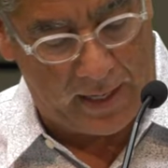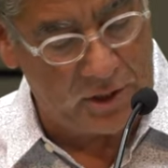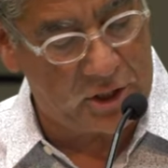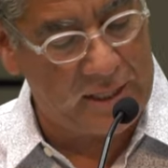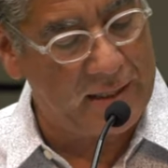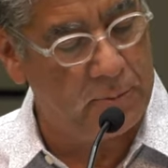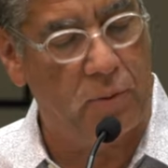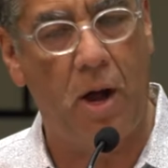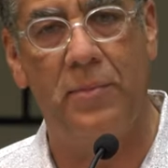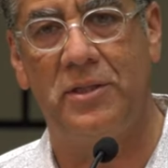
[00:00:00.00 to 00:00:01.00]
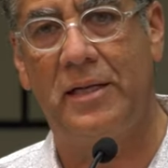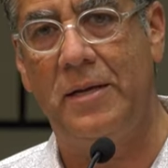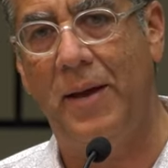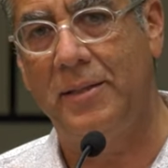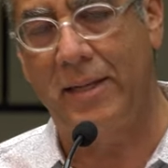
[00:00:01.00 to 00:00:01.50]
And just like the promise that
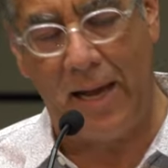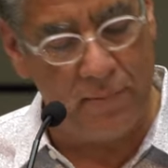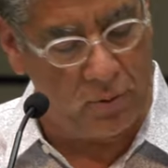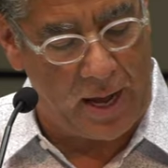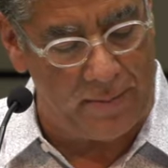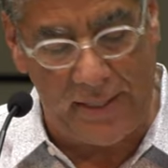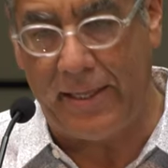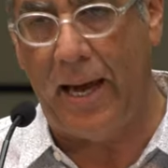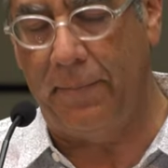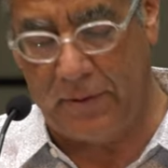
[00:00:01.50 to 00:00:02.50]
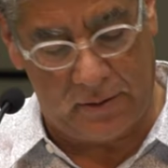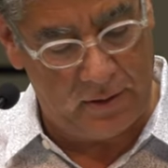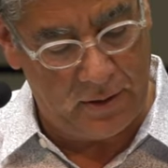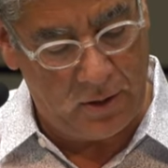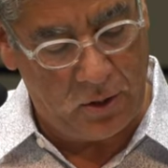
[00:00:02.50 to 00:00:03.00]
he made to Abraham and he kept,
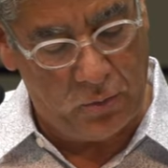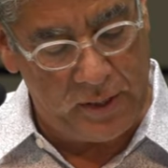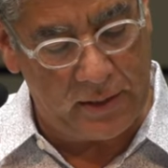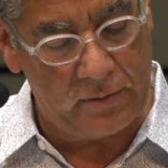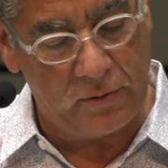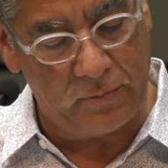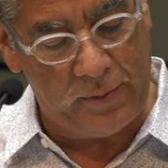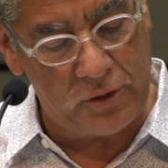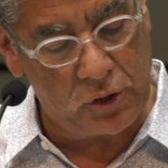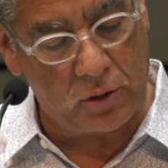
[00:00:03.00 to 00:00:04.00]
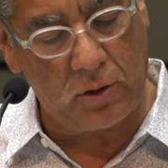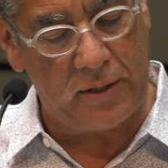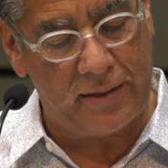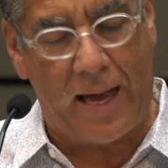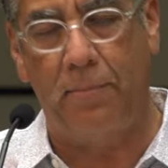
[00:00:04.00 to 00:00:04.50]
we can be
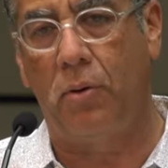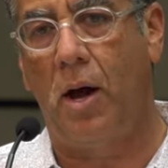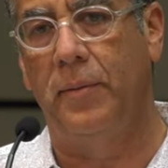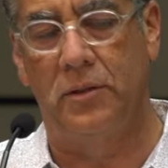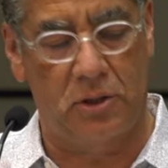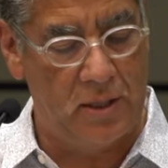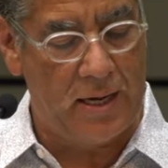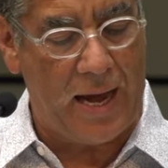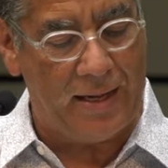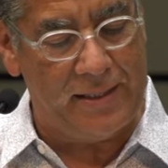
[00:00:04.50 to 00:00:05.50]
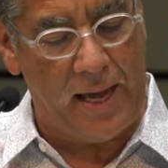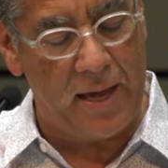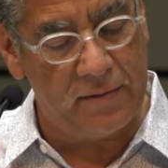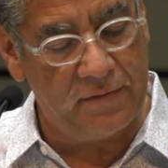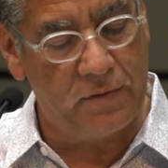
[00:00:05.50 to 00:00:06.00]
sure that that promise at the
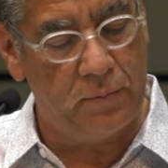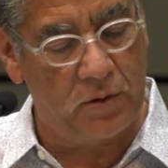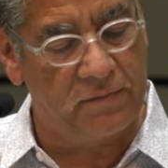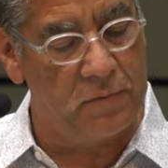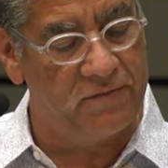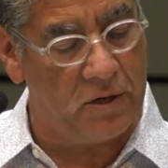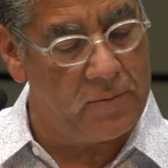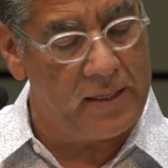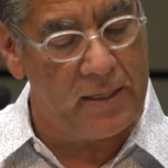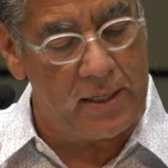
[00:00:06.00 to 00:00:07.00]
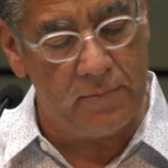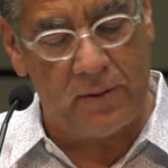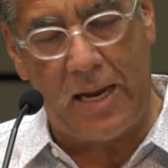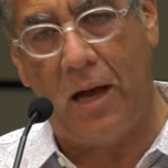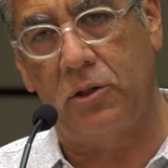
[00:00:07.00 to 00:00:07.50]
end of the book, from the very beginning
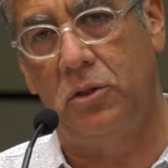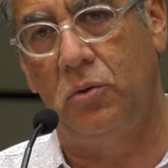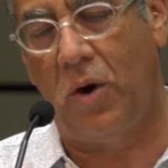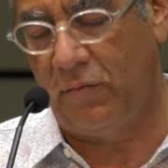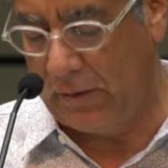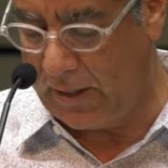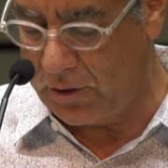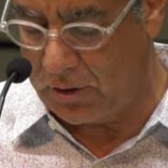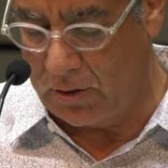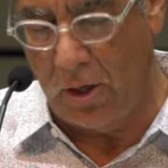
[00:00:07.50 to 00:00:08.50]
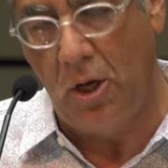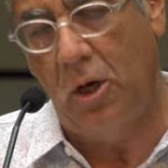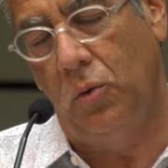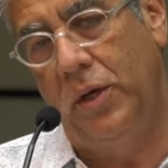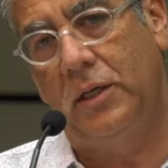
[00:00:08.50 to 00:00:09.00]
but now to the revelation,
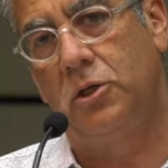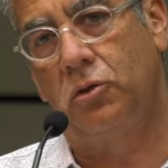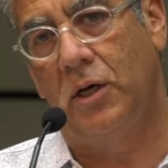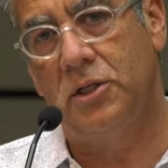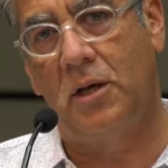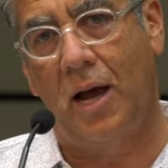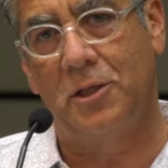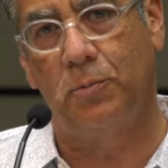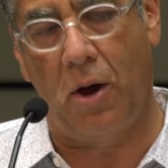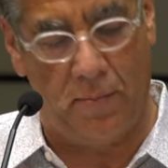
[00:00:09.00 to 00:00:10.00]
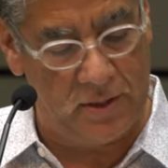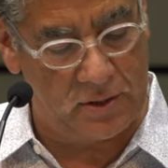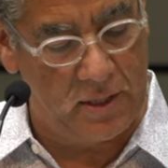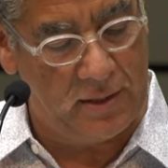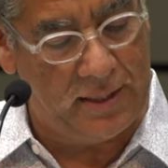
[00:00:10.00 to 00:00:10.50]
we can trust God's
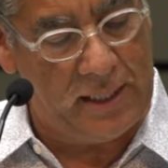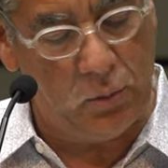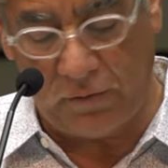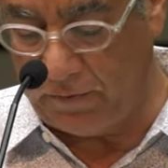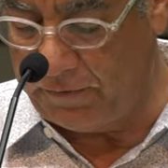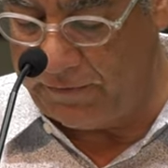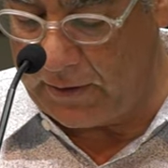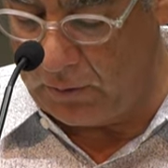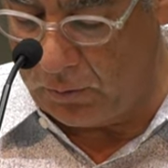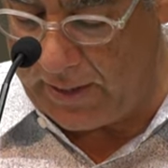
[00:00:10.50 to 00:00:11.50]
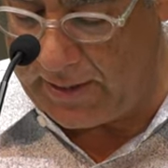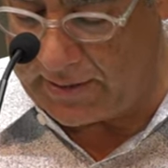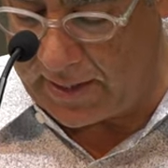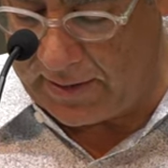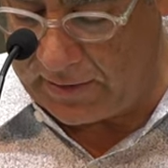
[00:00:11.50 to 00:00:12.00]
promise that he will fulfill what he
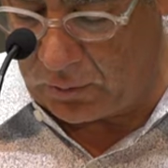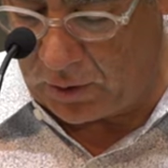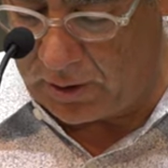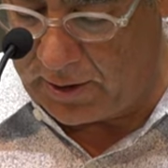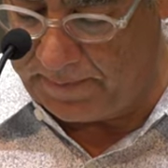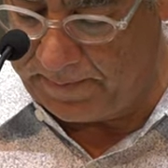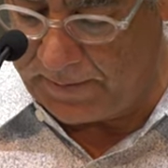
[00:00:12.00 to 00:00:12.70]
said in his word.